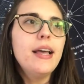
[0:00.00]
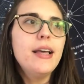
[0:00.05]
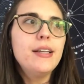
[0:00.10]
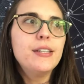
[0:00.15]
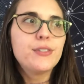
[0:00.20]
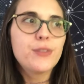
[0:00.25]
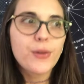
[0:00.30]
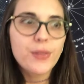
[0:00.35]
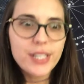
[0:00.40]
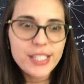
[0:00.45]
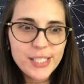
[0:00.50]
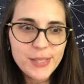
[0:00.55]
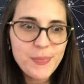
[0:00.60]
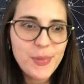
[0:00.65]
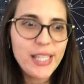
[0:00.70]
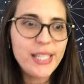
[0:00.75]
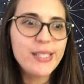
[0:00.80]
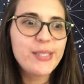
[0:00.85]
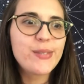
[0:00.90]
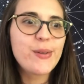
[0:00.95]
so this
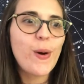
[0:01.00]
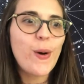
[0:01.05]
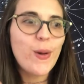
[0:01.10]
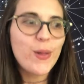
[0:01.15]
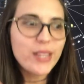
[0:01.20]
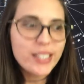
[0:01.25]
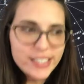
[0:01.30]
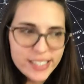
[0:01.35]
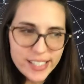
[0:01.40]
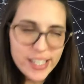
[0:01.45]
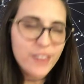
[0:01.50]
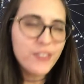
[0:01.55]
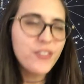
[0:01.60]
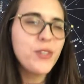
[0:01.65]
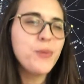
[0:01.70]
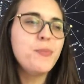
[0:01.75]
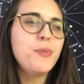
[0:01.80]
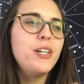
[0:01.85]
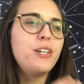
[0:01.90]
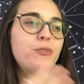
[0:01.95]
means all the stuff
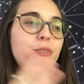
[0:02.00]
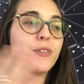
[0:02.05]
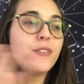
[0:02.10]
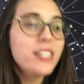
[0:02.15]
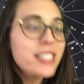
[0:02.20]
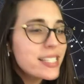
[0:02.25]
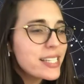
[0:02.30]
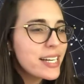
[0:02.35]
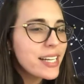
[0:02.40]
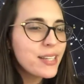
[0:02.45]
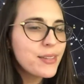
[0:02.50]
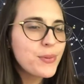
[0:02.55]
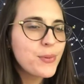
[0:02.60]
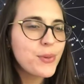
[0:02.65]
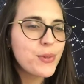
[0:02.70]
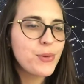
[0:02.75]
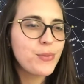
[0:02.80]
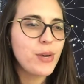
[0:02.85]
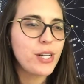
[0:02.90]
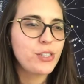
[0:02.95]
you've been revisiting through
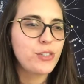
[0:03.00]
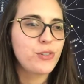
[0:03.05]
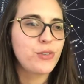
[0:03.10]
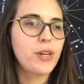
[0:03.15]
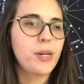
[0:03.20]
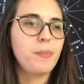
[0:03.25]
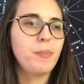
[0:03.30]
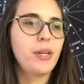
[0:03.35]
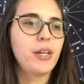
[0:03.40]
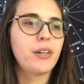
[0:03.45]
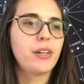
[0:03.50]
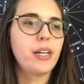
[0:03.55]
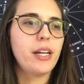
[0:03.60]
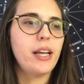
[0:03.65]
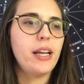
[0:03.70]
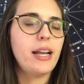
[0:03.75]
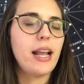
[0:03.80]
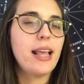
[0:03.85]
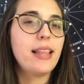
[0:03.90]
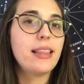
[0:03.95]
the retrograde
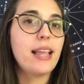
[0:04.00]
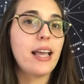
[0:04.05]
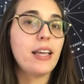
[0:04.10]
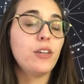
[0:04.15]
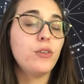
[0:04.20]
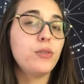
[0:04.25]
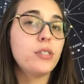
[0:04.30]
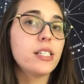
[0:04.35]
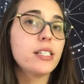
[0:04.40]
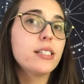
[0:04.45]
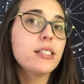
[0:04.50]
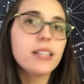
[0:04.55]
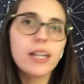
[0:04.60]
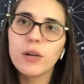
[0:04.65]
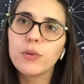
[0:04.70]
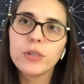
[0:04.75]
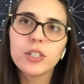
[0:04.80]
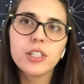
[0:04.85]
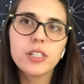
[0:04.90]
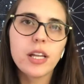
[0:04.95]
period and that you
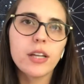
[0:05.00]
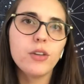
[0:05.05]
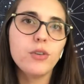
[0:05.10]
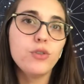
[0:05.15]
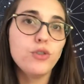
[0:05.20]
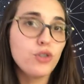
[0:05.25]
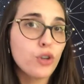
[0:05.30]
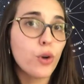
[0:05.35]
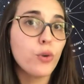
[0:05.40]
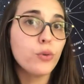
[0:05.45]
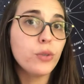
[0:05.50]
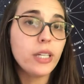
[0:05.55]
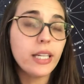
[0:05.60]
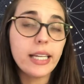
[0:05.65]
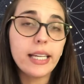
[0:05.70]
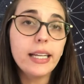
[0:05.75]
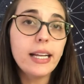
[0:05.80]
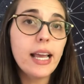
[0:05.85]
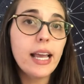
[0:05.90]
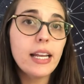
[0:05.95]
distinguish that you don't
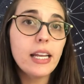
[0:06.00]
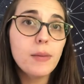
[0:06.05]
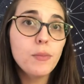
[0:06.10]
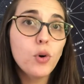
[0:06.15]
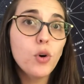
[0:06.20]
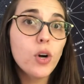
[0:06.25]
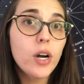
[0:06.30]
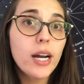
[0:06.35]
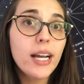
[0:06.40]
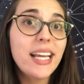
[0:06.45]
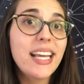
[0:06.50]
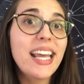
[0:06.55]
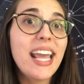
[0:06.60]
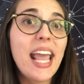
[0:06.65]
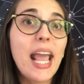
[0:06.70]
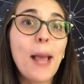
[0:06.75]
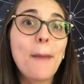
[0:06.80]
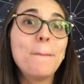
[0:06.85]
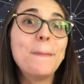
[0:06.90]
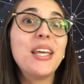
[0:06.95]
need anymore
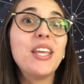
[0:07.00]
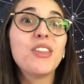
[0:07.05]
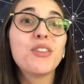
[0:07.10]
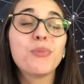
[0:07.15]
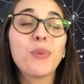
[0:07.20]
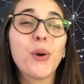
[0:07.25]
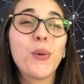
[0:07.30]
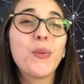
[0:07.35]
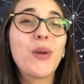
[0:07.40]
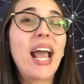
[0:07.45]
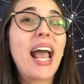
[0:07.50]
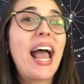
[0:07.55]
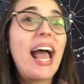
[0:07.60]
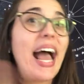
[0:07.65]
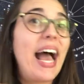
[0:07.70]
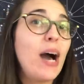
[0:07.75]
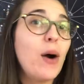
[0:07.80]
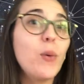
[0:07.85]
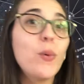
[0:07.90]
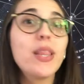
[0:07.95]
can be thrown
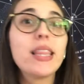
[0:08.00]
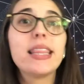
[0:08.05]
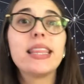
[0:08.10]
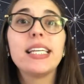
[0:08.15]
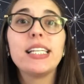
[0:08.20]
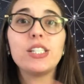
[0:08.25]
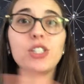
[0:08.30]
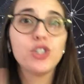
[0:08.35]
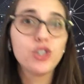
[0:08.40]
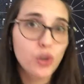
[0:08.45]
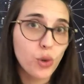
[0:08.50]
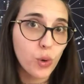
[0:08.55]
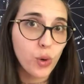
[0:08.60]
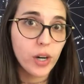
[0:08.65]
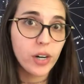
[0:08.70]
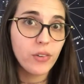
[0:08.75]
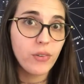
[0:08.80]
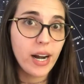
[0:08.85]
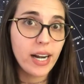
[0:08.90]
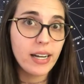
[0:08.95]
out the
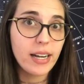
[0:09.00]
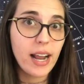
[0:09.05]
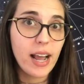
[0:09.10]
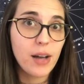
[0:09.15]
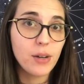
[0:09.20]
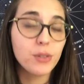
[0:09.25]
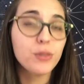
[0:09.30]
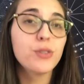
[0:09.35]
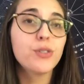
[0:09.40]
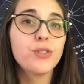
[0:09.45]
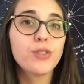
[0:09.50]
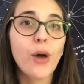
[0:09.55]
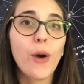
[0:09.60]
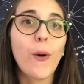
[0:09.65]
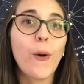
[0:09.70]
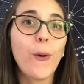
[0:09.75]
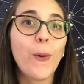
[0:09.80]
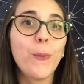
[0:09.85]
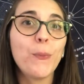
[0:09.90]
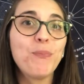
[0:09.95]
door right now.
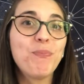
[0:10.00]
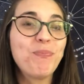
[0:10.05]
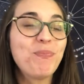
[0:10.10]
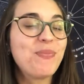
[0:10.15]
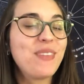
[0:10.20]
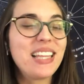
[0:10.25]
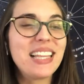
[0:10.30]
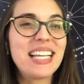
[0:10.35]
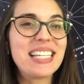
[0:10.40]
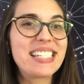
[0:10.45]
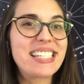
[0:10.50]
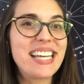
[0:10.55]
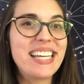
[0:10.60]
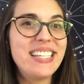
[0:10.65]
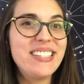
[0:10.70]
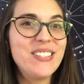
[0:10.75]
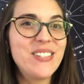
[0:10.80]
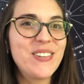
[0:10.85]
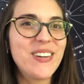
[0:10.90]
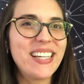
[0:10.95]
So let's get
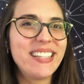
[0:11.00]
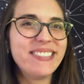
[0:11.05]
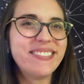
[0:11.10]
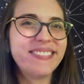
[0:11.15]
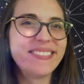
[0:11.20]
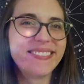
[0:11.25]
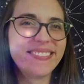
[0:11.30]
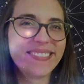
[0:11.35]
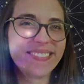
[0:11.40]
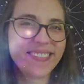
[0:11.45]
into it.